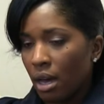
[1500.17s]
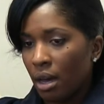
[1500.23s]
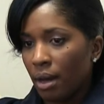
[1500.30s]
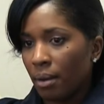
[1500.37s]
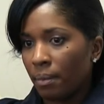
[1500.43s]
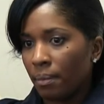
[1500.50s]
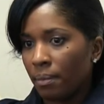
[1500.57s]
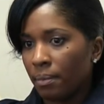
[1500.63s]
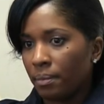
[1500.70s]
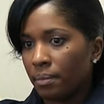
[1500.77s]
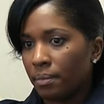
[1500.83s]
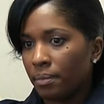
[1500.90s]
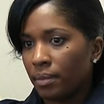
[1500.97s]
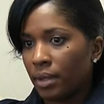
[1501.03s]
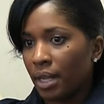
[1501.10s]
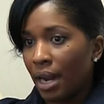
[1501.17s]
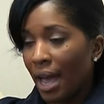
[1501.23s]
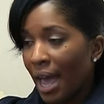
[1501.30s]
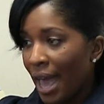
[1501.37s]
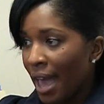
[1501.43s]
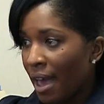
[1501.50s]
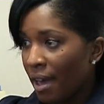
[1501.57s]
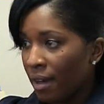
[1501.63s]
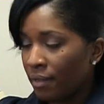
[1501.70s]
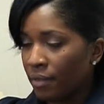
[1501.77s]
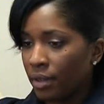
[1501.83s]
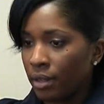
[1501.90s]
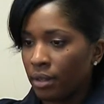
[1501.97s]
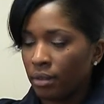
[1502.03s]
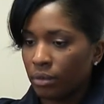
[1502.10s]
um, that I have
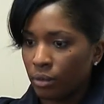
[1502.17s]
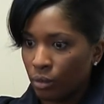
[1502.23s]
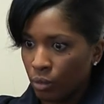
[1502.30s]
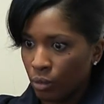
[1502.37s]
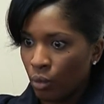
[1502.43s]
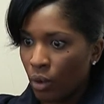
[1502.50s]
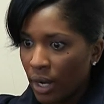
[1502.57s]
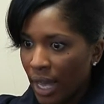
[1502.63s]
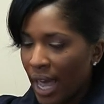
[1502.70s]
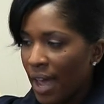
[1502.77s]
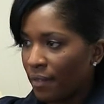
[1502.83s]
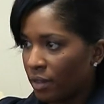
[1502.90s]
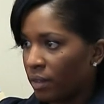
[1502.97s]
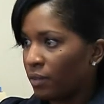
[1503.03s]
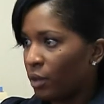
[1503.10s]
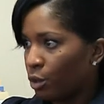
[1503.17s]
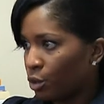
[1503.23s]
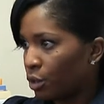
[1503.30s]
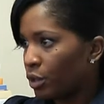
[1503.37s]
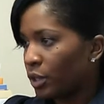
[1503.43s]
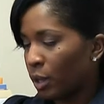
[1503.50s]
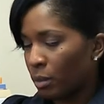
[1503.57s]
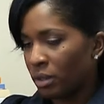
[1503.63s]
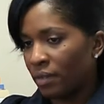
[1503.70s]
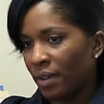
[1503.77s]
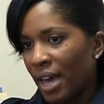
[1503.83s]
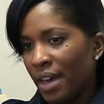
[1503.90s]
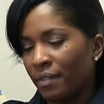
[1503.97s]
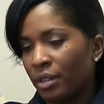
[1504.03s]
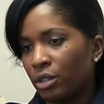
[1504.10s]
and want to have in the future in terms of
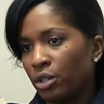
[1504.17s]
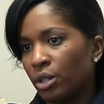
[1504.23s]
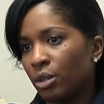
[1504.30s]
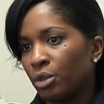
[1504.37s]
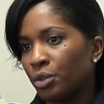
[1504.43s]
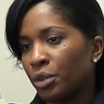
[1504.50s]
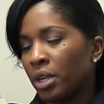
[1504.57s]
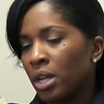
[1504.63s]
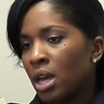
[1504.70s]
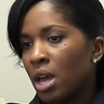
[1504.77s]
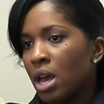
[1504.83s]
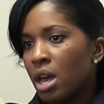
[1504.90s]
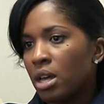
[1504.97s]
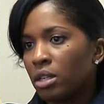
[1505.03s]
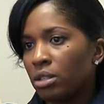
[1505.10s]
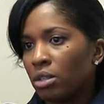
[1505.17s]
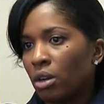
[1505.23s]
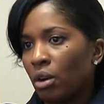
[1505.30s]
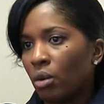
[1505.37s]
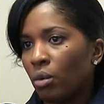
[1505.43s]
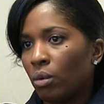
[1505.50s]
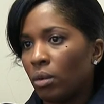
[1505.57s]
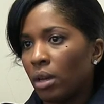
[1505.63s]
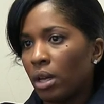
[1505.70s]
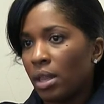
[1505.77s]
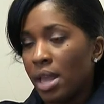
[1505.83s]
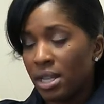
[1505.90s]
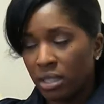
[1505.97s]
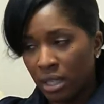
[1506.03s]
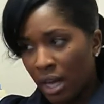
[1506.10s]
having children. So
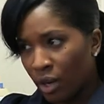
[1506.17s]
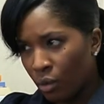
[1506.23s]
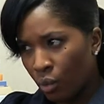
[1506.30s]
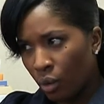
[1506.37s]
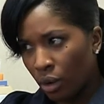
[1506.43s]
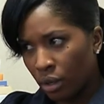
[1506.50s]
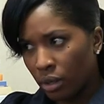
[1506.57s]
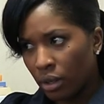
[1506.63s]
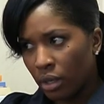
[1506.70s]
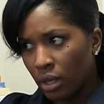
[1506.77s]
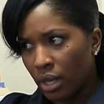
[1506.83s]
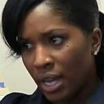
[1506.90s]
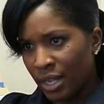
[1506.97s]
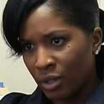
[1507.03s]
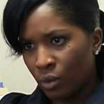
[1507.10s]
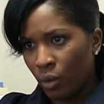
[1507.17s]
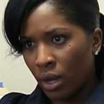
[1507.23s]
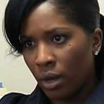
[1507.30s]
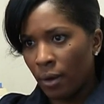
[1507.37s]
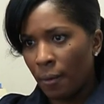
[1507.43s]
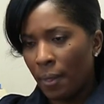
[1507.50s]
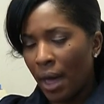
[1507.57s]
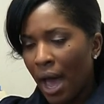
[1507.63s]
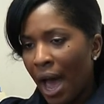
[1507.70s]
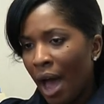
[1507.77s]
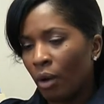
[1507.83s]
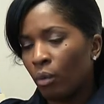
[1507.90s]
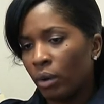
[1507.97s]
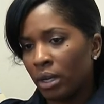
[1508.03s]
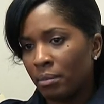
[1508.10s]
that's a lot of work as well. I
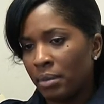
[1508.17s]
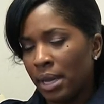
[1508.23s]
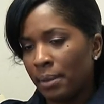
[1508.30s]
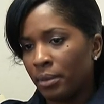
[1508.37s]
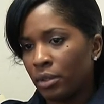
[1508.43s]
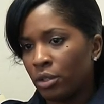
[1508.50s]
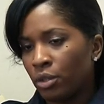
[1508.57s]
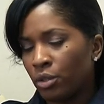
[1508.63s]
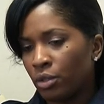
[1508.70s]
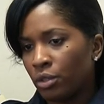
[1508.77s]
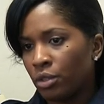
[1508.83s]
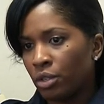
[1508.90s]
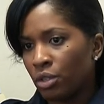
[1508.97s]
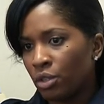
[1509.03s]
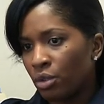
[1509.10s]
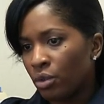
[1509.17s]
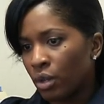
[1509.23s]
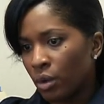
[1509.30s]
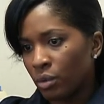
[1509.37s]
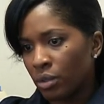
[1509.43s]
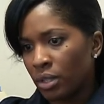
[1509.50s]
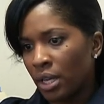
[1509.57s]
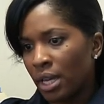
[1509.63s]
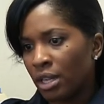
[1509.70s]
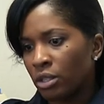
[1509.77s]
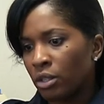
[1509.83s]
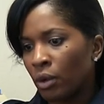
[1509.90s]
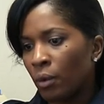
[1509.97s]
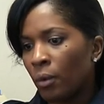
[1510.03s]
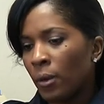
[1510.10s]
want to be able to do, to do those things.
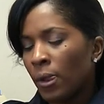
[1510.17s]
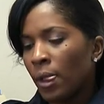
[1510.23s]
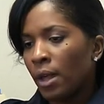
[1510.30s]
So